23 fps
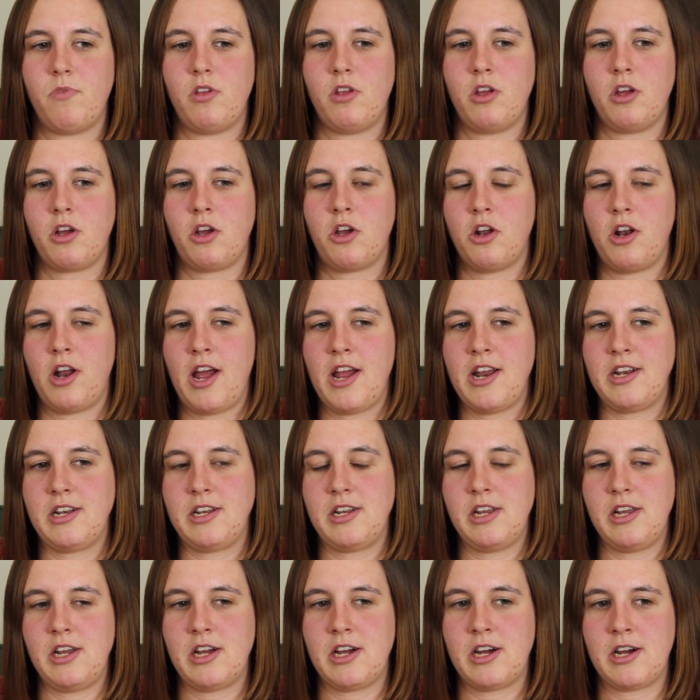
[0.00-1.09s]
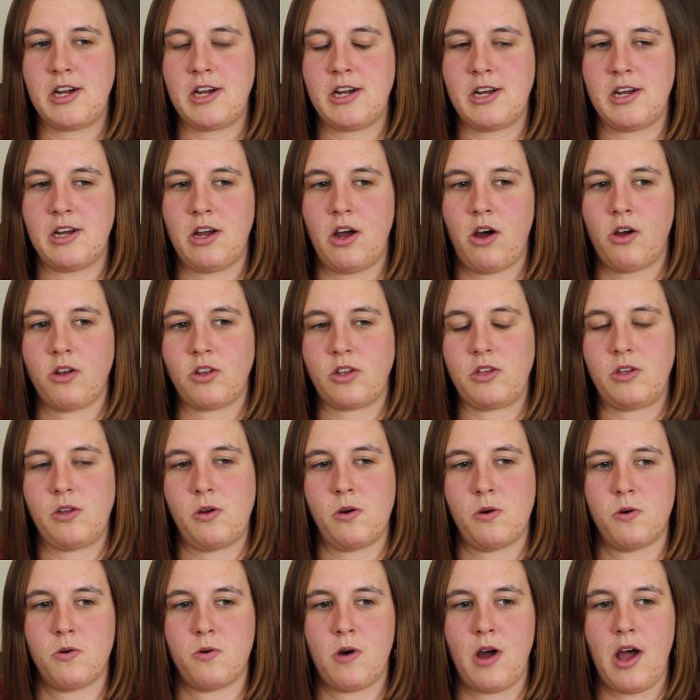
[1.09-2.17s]
a good idea
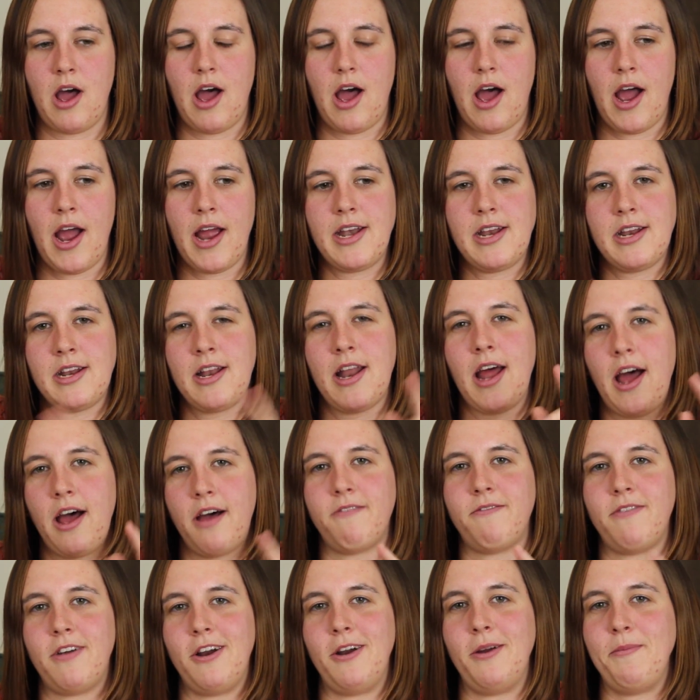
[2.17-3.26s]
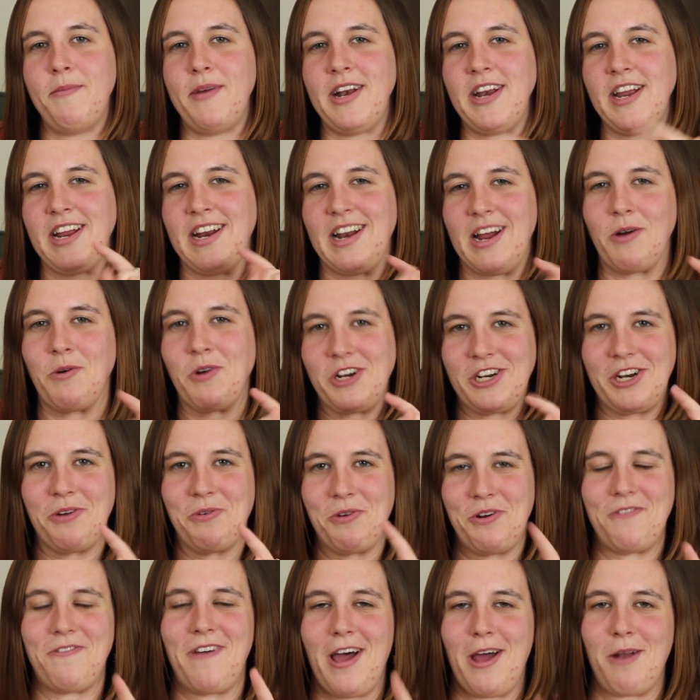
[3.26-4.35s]
also I didn't have very many and I wish I
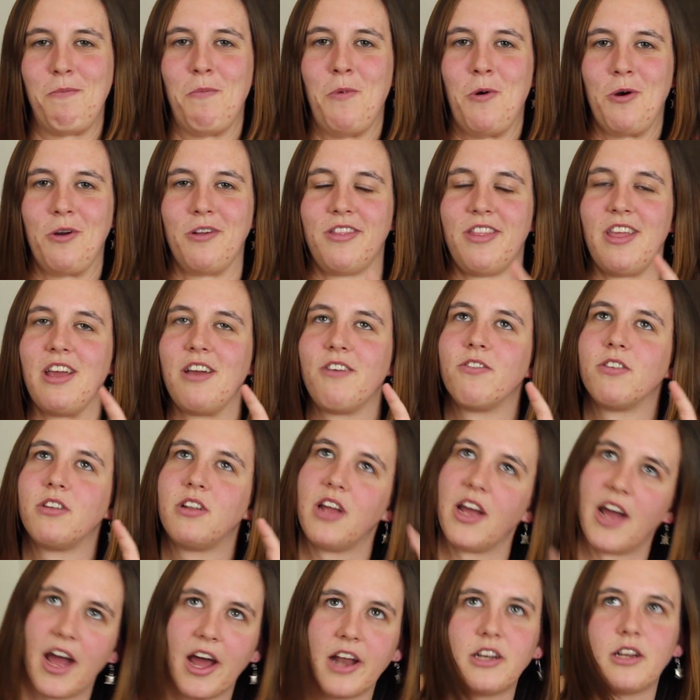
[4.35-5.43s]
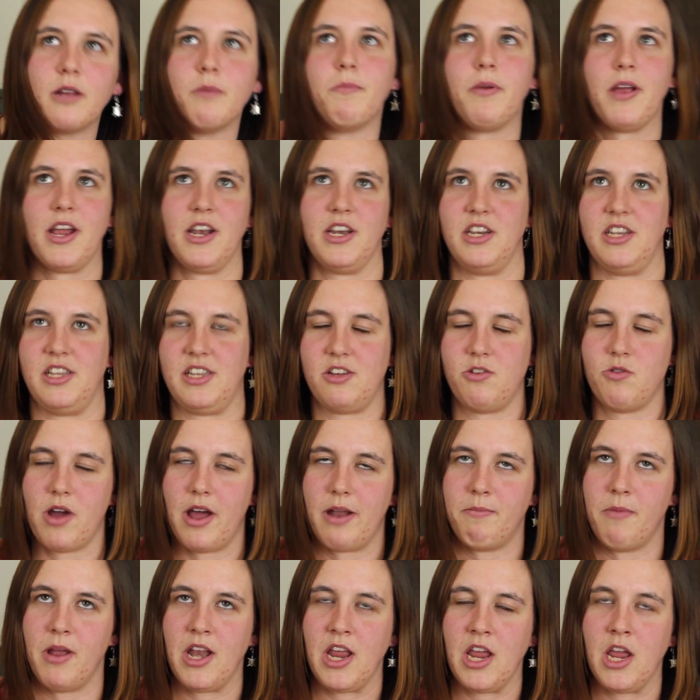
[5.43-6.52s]
would have had more. Thankfully, I had companions who
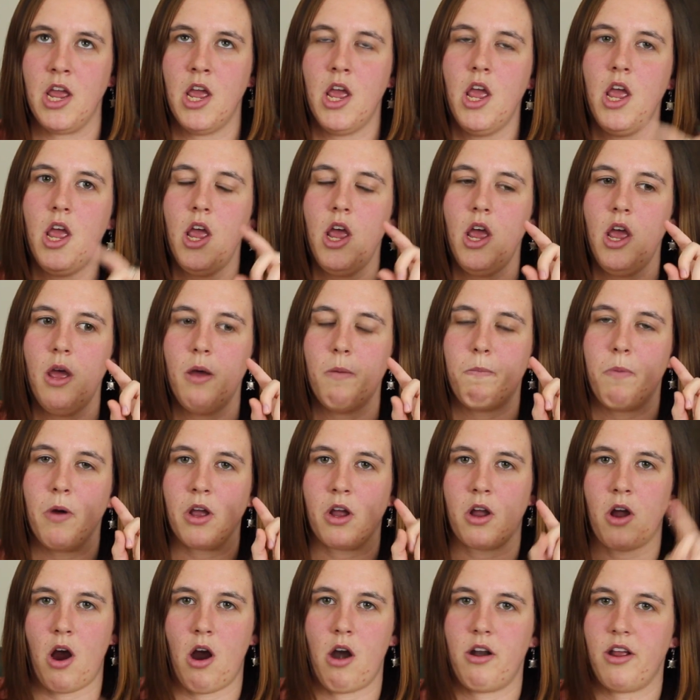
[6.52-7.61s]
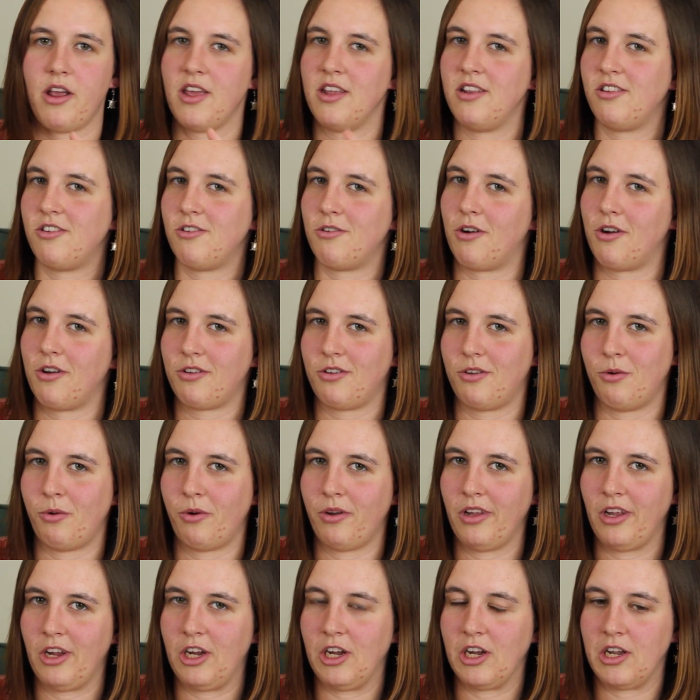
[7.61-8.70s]
had many. But cardigans are also
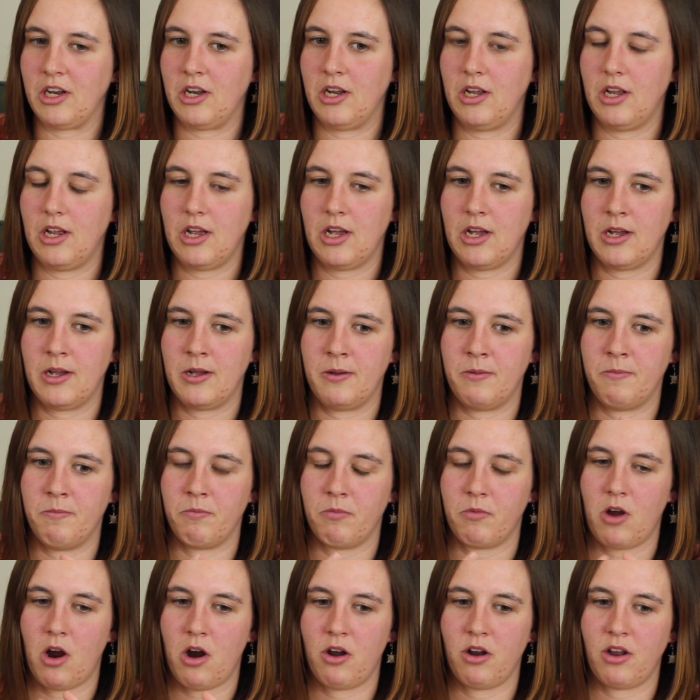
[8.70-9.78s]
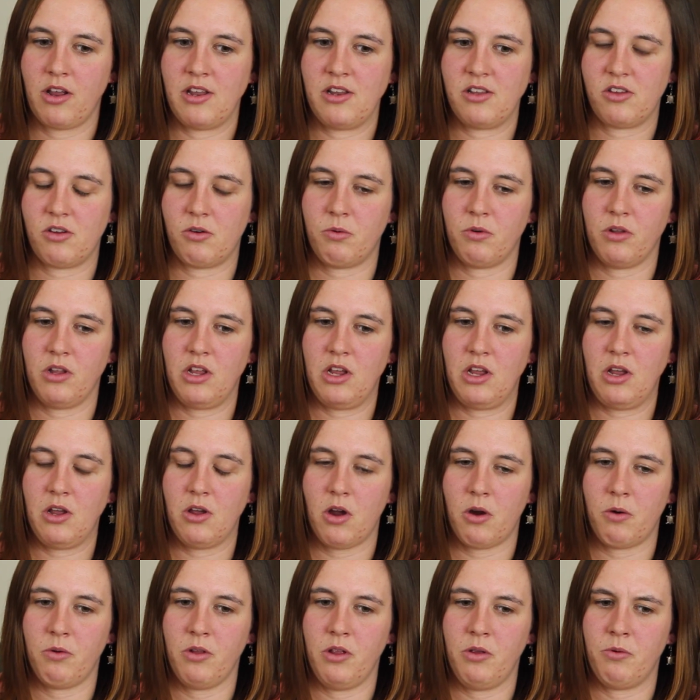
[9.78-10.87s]
really good. Um, cardigans are really
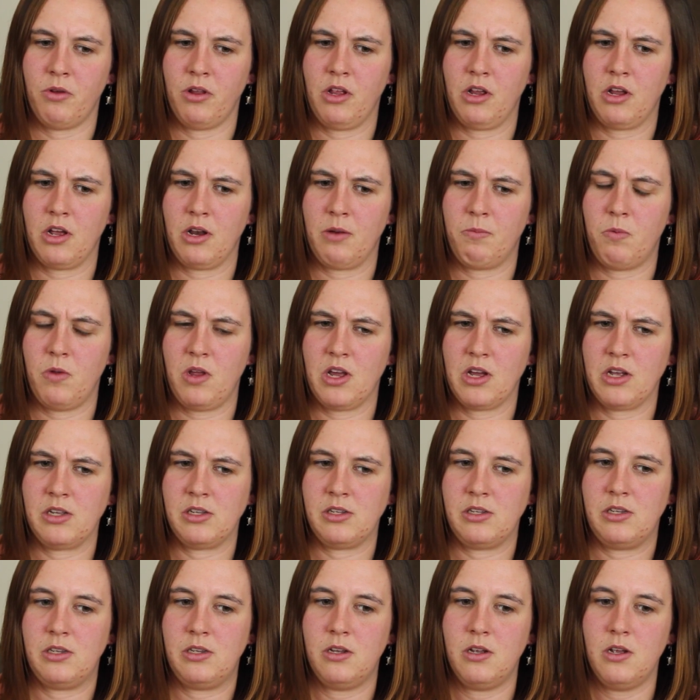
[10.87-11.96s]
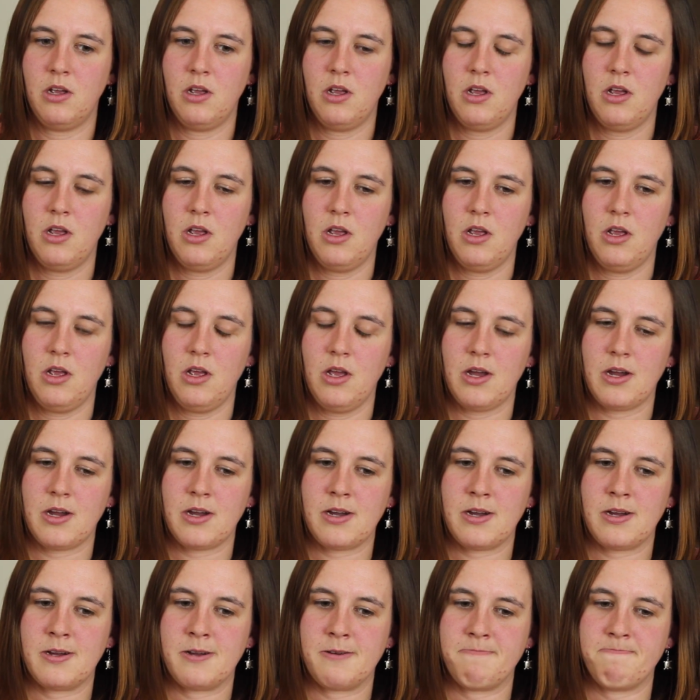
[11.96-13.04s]
are really really good because
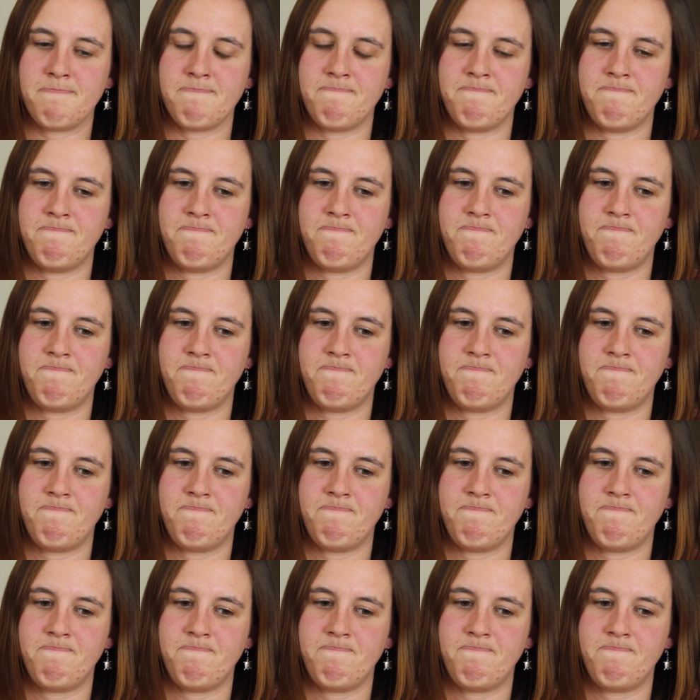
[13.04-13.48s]
um,